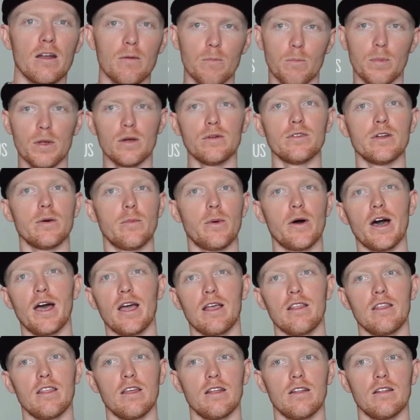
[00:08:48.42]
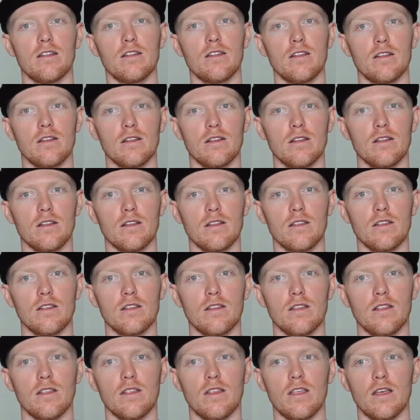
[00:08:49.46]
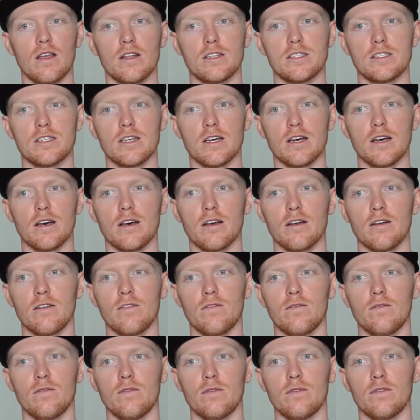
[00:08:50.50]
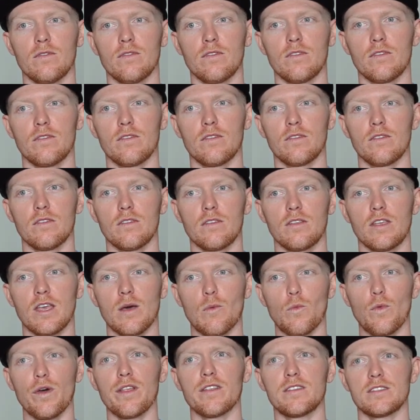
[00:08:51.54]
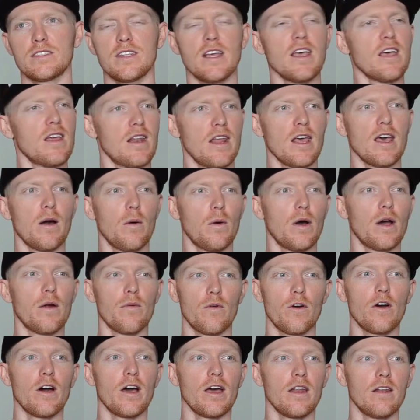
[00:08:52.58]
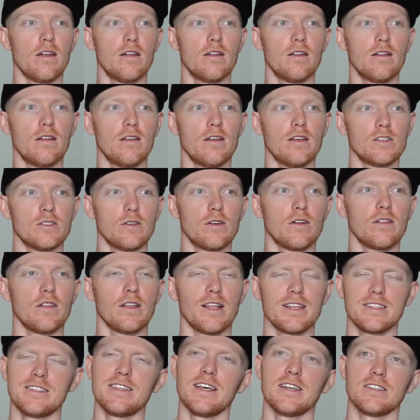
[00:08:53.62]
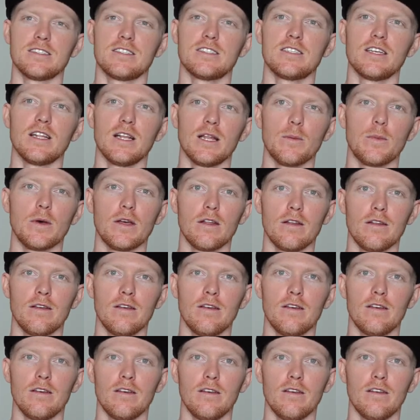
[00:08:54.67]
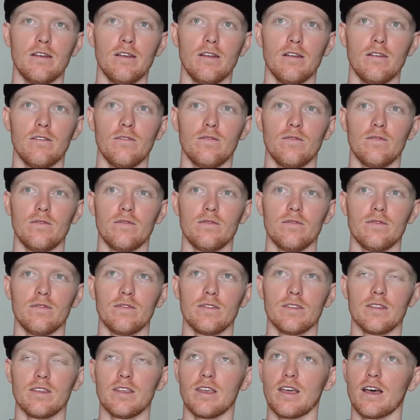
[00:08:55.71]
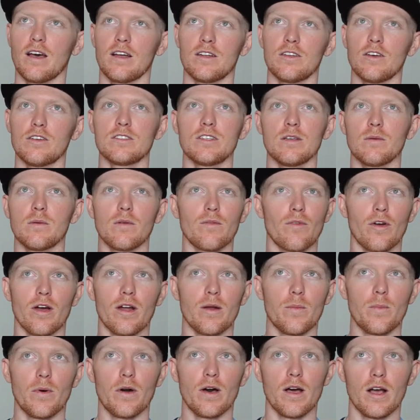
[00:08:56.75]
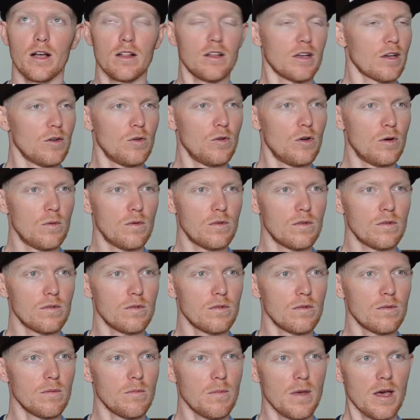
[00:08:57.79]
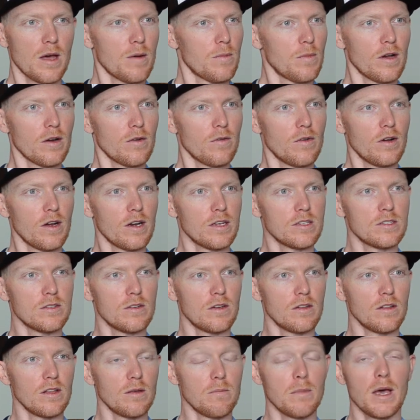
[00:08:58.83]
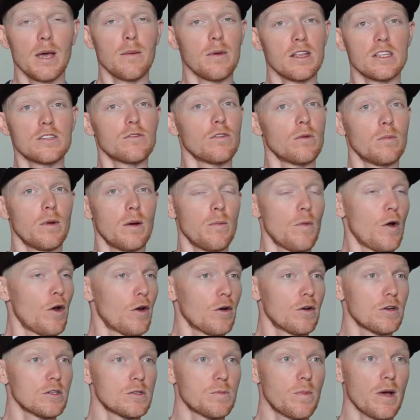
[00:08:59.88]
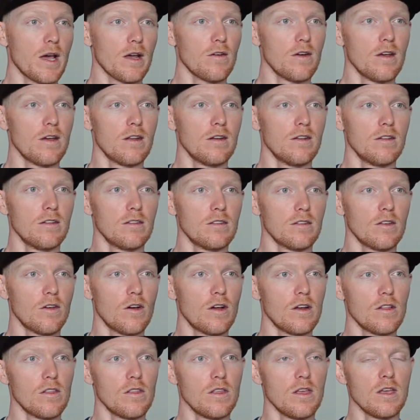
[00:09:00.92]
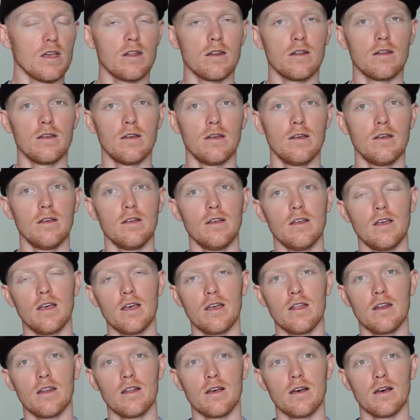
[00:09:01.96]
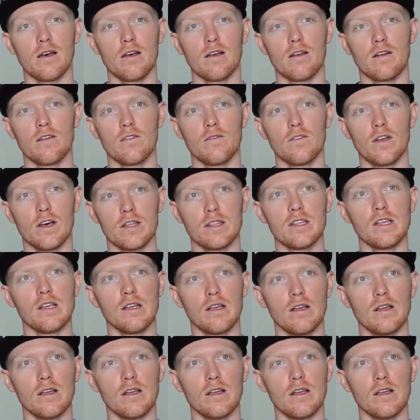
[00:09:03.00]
build a bike that can withstand how I ride, sort of thing. That sounds silly, but I don't seem to ride a bike like a normal mountain bike rider, sort of thing. Maybe that's from my motocross background, kind of thing, and I think